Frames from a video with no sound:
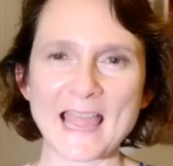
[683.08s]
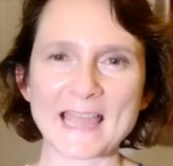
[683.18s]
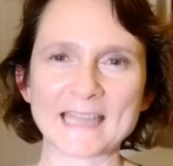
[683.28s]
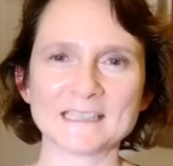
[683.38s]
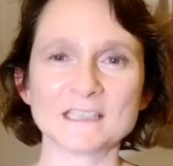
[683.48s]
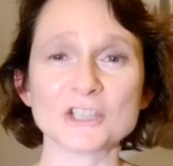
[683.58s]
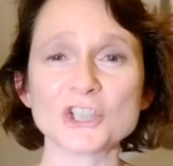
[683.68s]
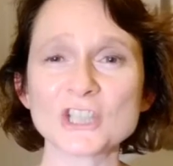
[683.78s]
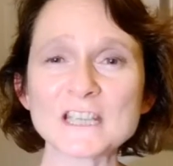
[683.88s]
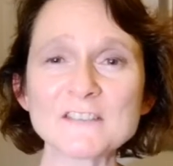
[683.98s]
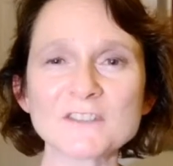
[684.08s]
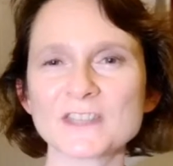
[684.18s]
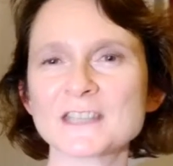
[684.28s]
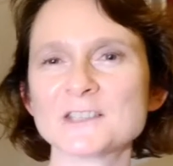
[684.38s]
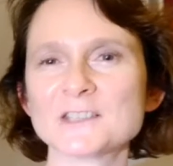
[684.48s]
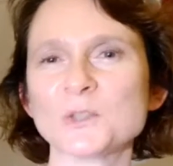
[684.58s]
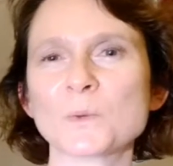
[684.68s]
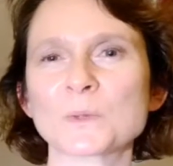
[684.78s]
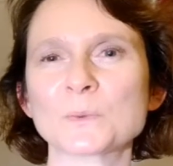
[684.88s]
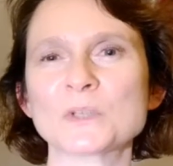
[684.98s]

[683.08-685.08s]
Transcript: and achieve the things that you want to